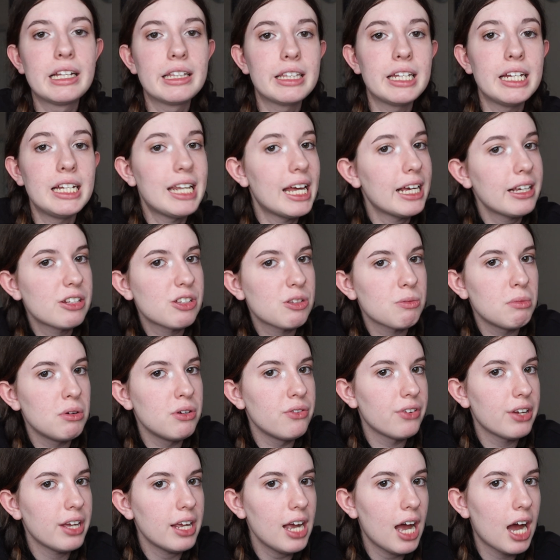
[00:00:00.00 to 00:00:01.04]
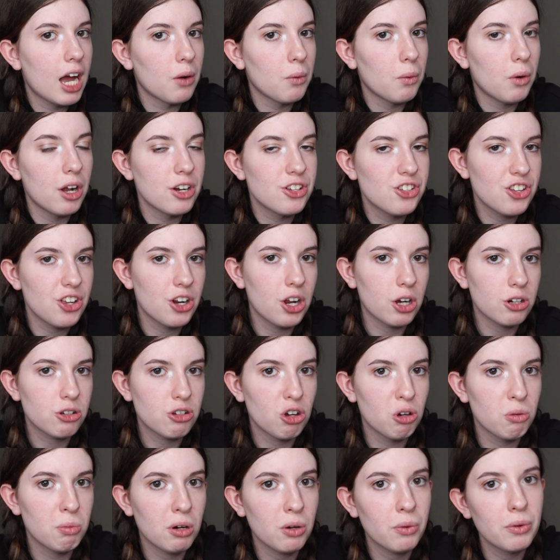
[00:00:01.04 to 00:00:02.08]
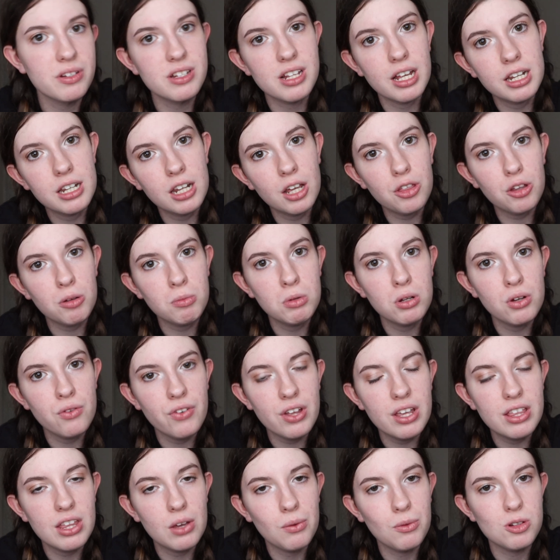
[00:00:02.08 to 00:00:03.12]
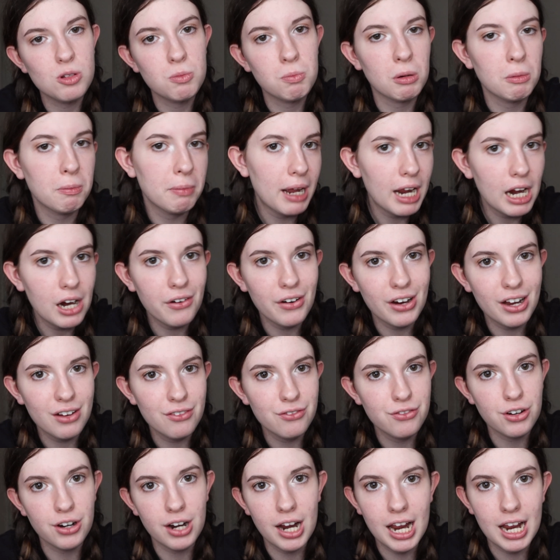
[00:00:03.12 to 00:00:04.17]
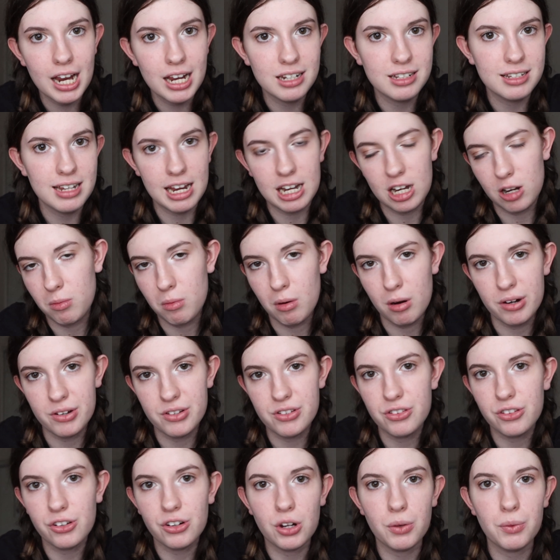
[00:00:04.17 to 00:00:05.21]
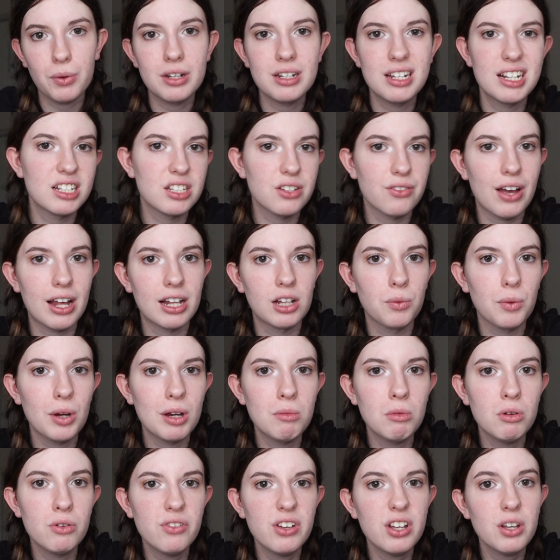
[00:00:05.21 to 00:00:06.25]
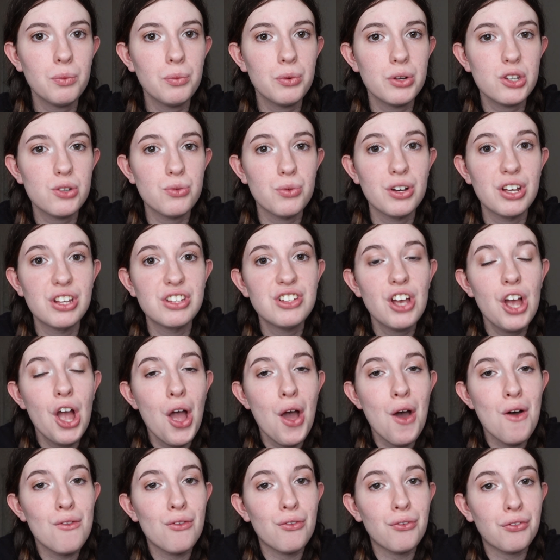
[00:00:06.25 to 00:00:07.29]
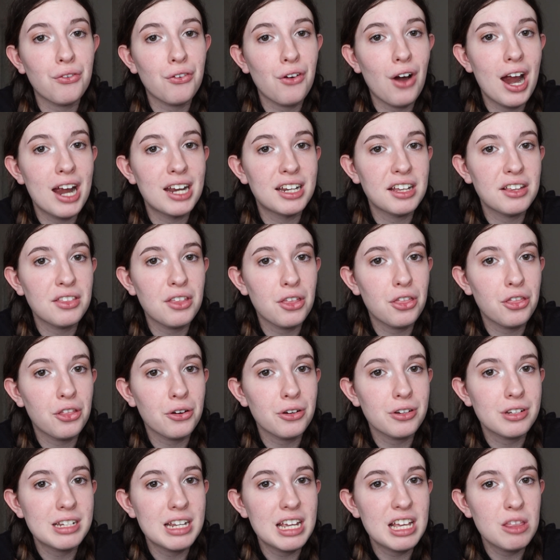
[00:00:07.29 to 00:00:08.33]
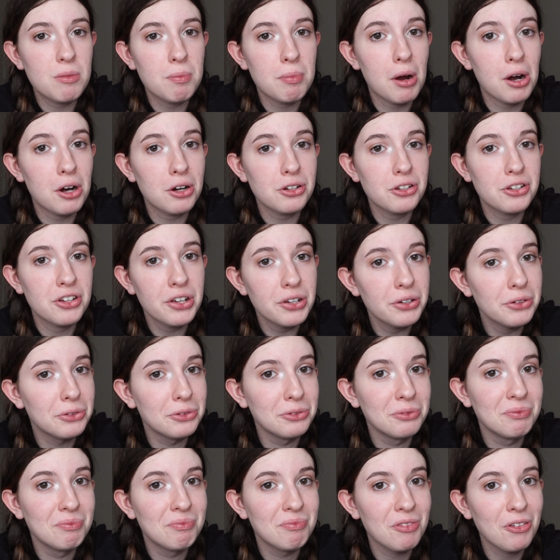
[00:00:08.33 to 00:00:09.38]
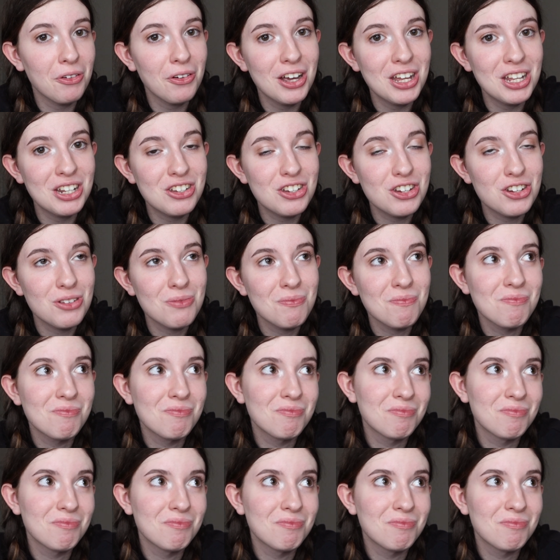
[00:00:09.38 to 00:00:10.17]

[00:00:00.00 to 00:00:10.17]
The next movie I watched in October was another movie that was preparing for a Dan and Mara's 31 Days of Halloween movie, which was Friday the 13th Part 2, which,